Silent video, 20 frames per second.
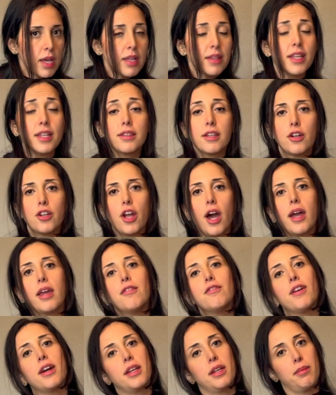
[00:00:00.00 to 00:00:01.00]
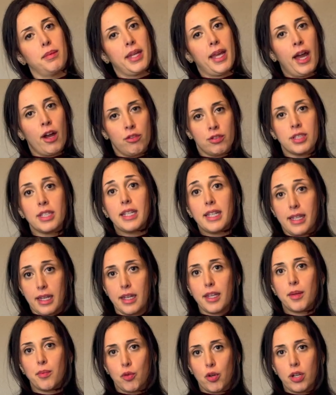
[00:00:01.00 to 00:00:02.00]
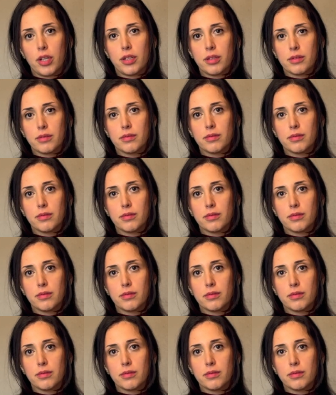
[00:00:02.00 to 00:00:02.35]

that they're not inviting me out to eat anymore.